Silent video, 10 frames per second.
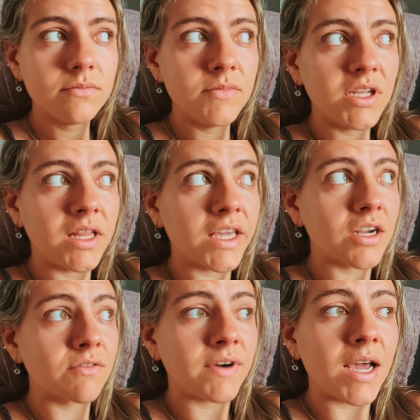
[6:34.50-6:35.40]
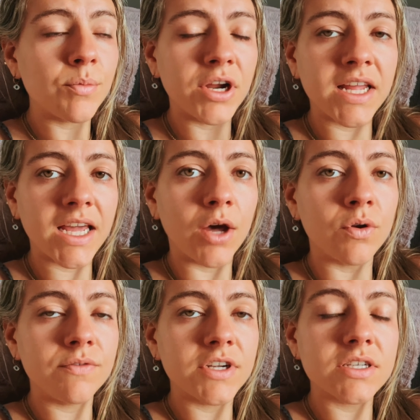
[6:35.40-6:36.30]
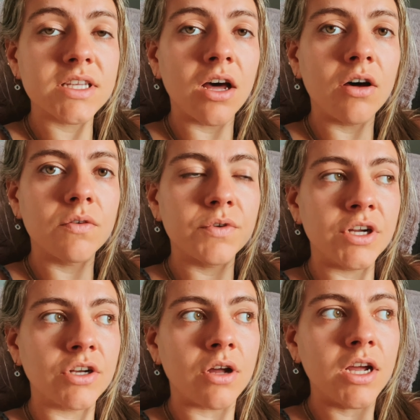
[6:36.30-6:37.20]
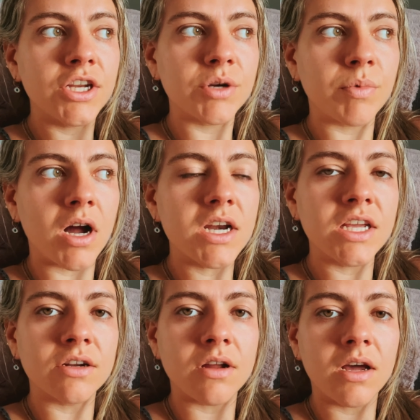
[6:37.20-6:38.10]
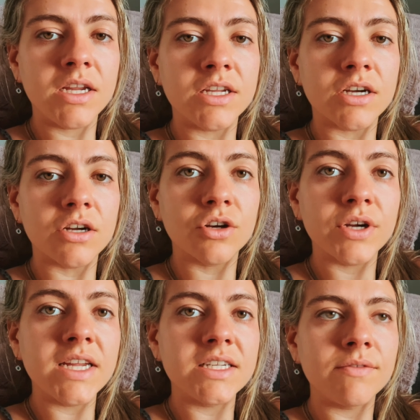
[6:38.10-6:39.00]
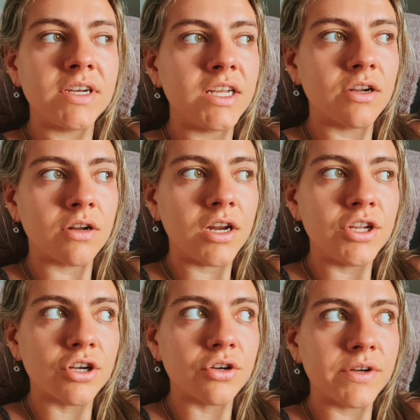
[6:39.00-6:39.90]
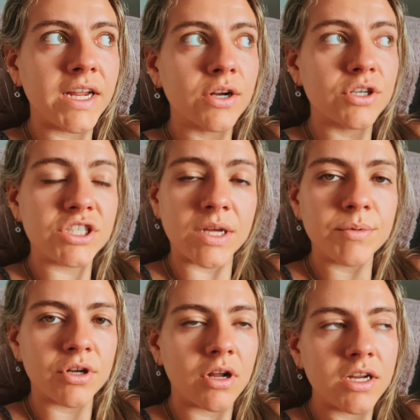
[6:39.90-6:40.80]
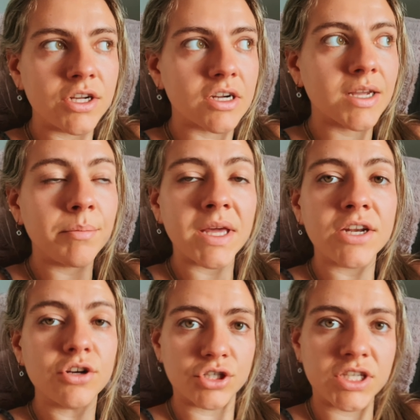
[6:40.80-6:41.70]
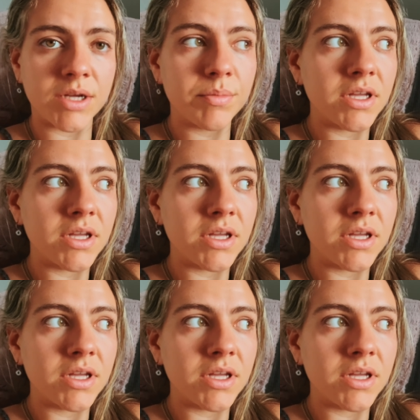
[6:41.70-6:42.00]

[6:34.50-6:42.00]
like you're vibrating out of yourself, where you're not in your body, you're not in your creativity, you're not in your creatorship, you're not in your commandership.